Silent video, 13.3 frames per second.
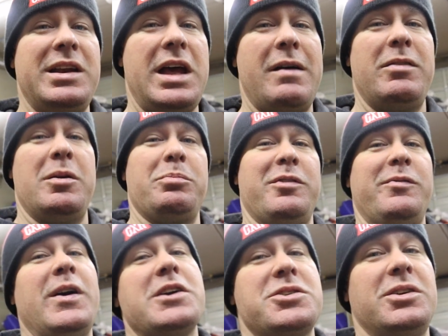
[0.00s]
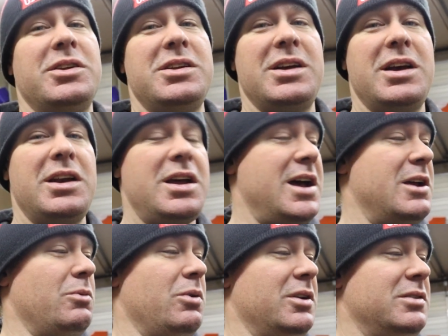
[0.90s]
to have them professionally done,
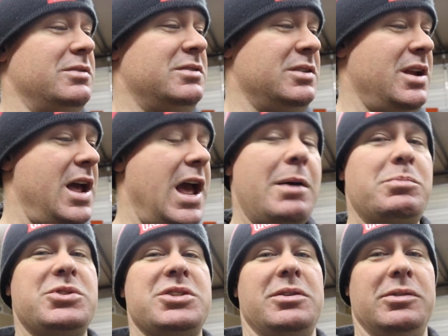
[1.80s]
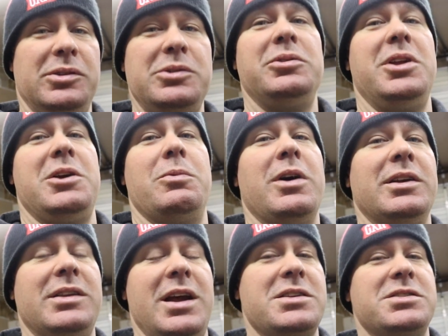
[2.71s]
I would absolutely
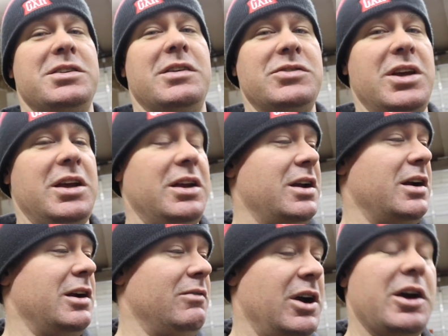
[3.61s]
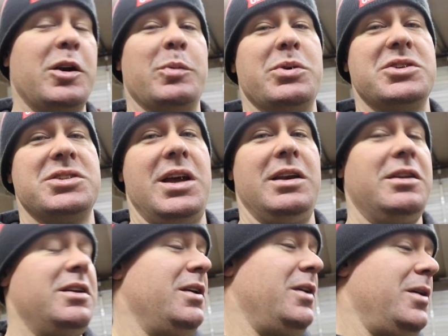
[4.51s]
want that stuff taken care of 100%.
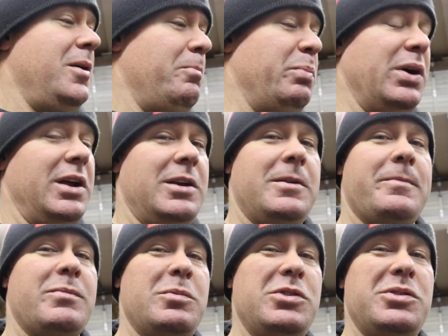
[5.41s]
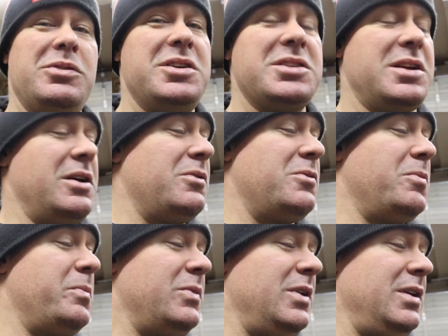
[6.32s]
But I'm doing these at
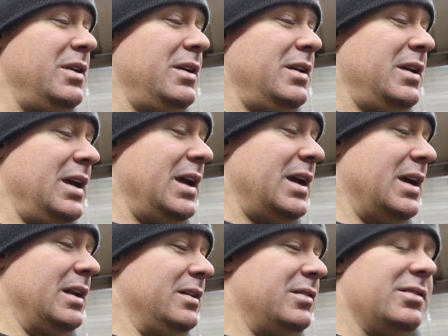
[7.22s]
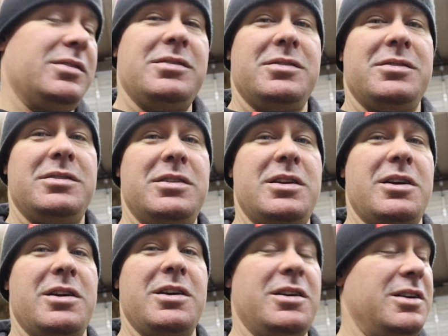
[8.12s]
home, and
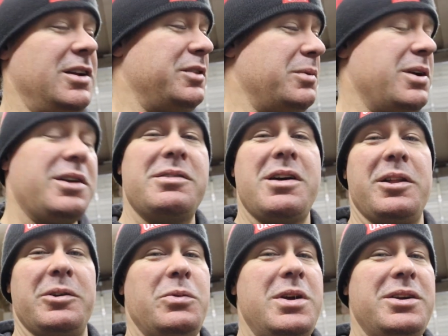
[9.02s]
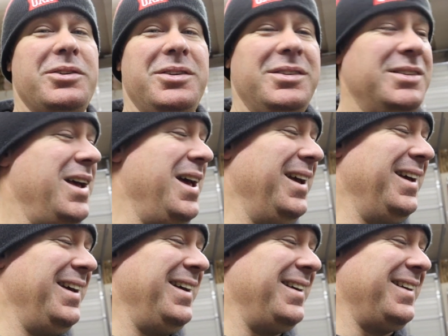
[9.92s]
they're a $300 wheel.
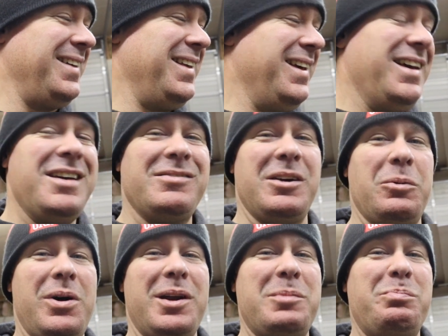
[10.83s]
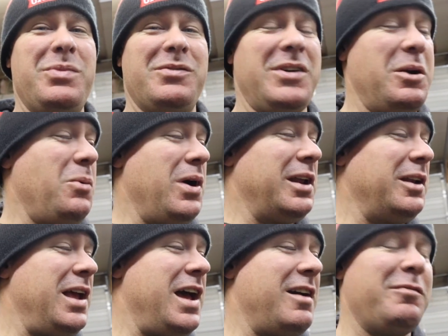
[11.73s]
If I wanted
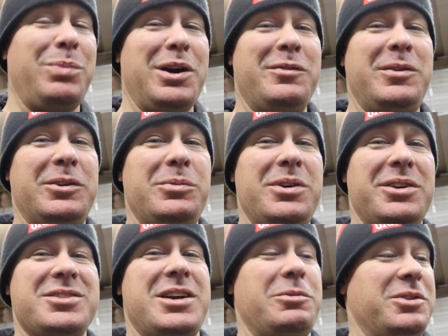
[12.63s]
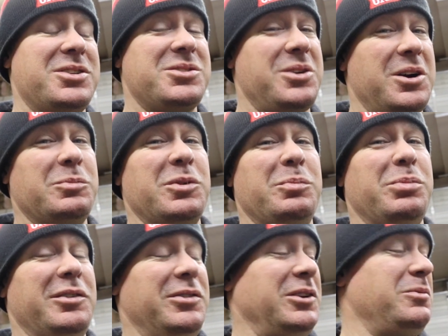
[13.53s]
to have perfect wheels, I would have started with
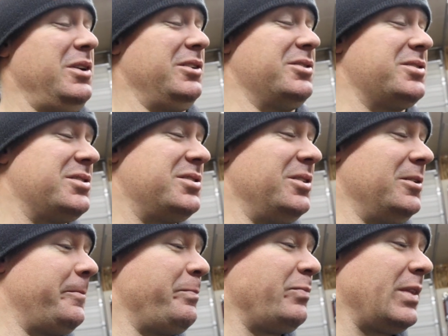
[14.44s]
perfect wheels. So